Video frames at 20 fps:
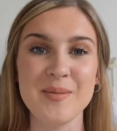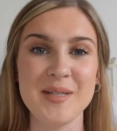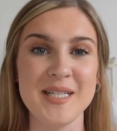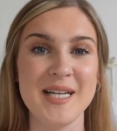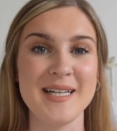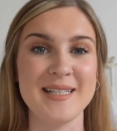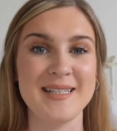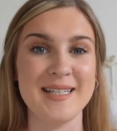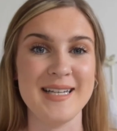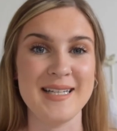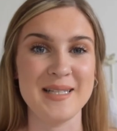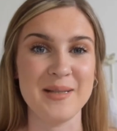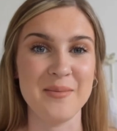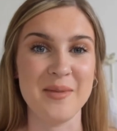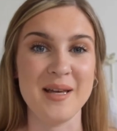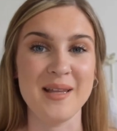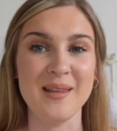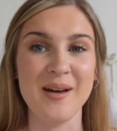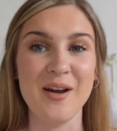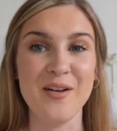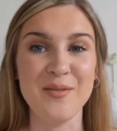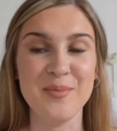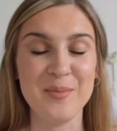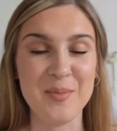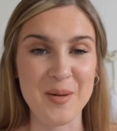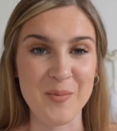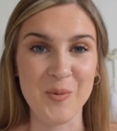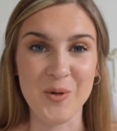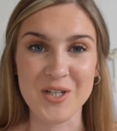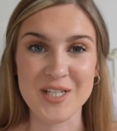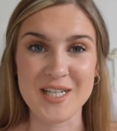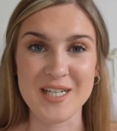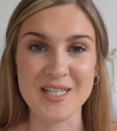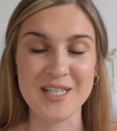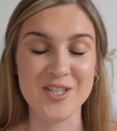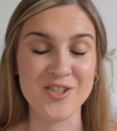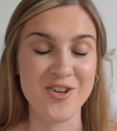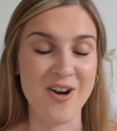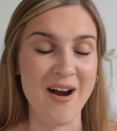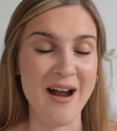testing something that I've been wanting to
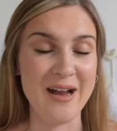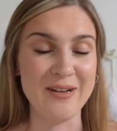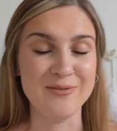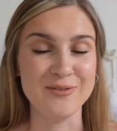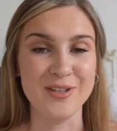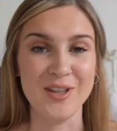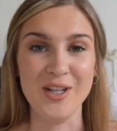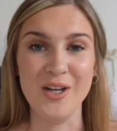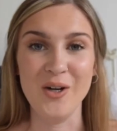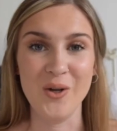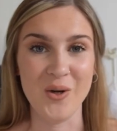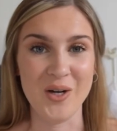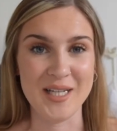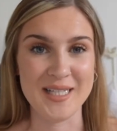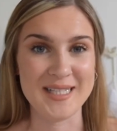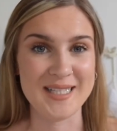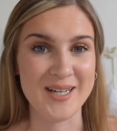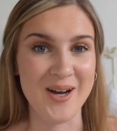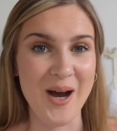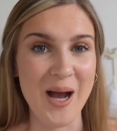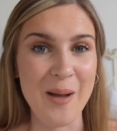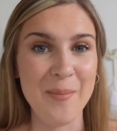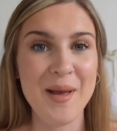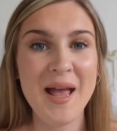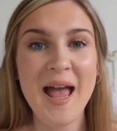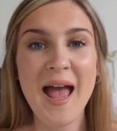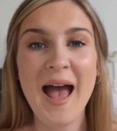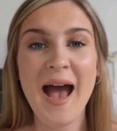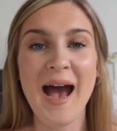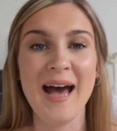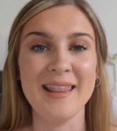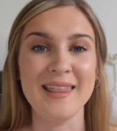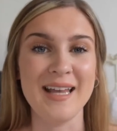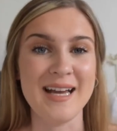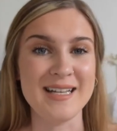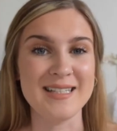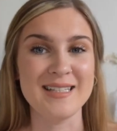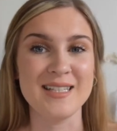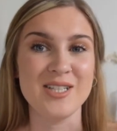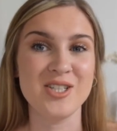try for the longest time and
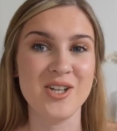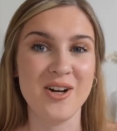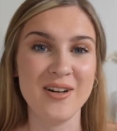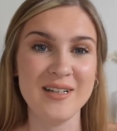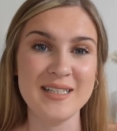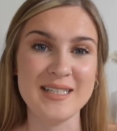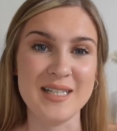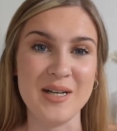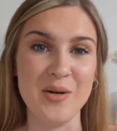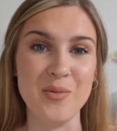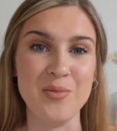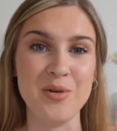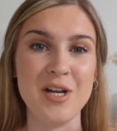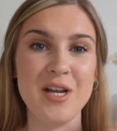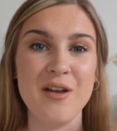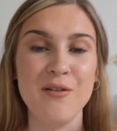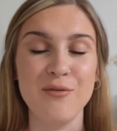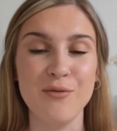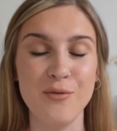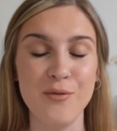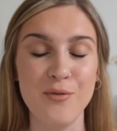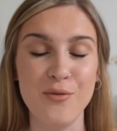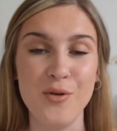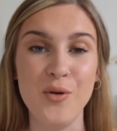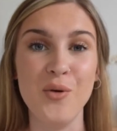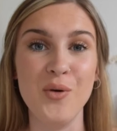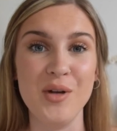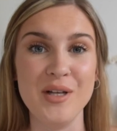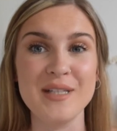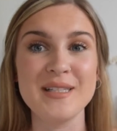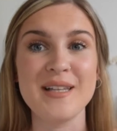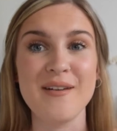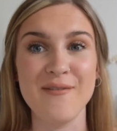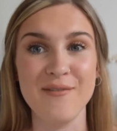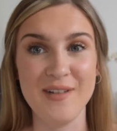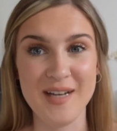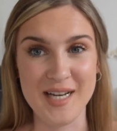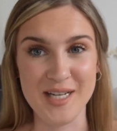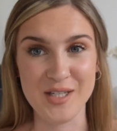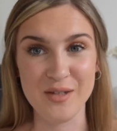that is the Charlotte Tilbury Flawless
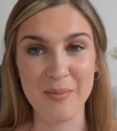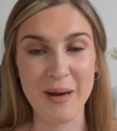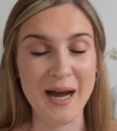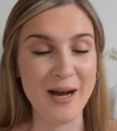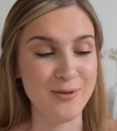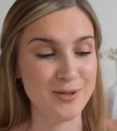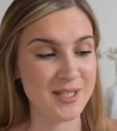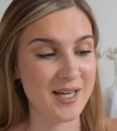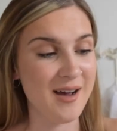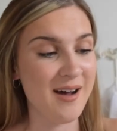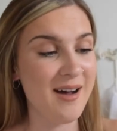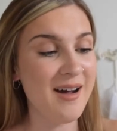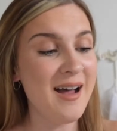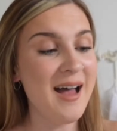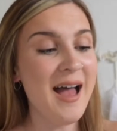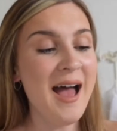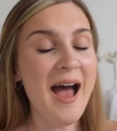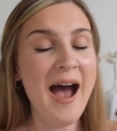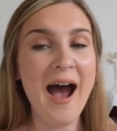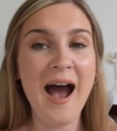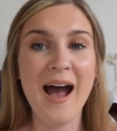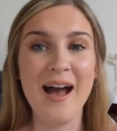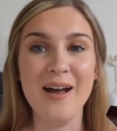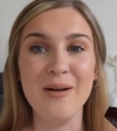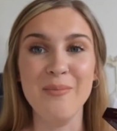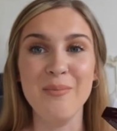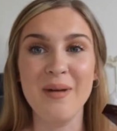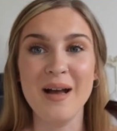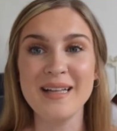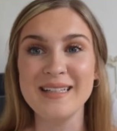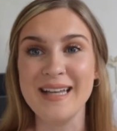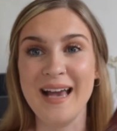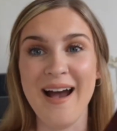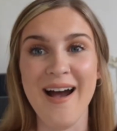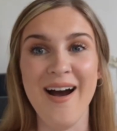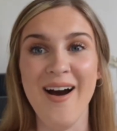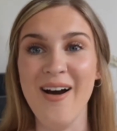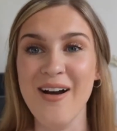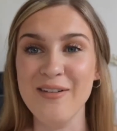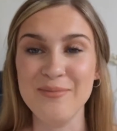Finish Powder. Um, yeah,
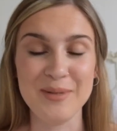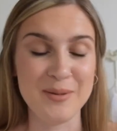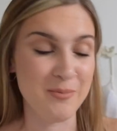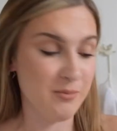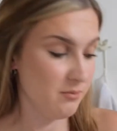I've been